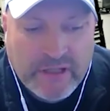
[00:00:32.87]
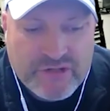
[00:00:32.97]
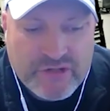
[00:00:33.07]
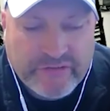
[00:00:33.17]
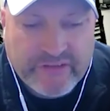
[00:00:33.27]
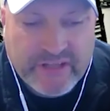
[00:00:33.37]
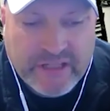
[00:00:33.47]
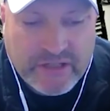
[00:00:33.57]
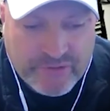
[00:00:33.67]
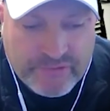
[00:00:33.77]
just
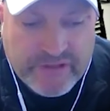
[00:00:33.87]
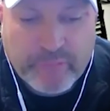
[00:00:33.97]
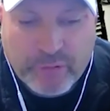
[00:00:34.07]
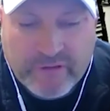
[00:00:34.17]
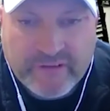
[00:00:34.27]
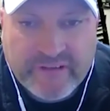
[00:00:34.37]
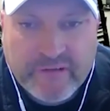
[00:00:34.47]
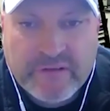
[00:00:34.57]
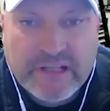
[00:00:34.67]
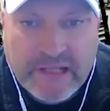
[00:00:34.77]
increase
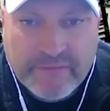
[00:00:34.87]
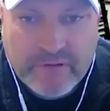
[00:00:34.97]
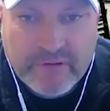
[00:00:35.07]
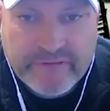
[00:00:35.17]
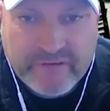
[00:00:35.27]
productivity levels.